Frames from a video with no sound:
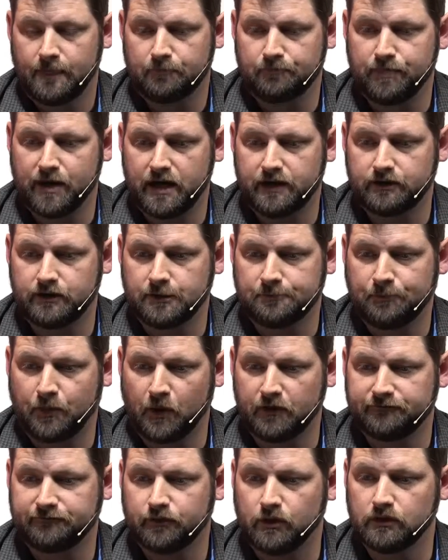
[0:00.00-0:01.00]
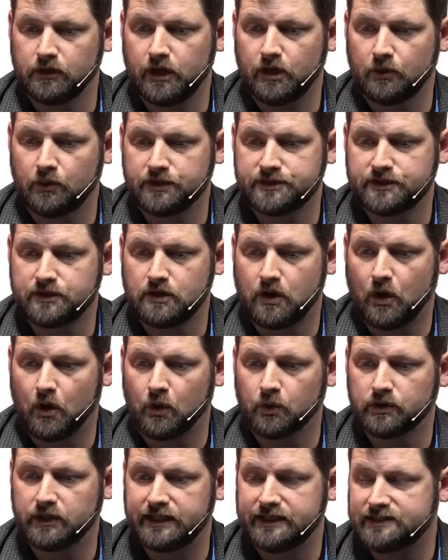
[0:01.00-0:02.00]
but the portfolio was
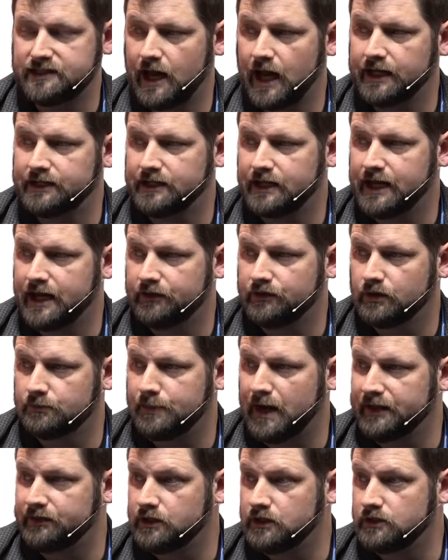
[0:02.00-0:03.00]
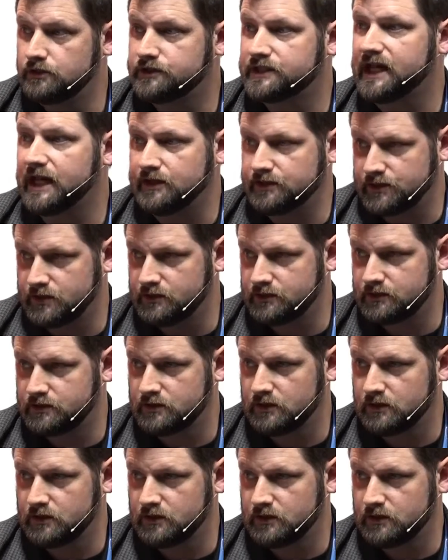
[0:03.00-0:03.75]
only tied together by the use cases.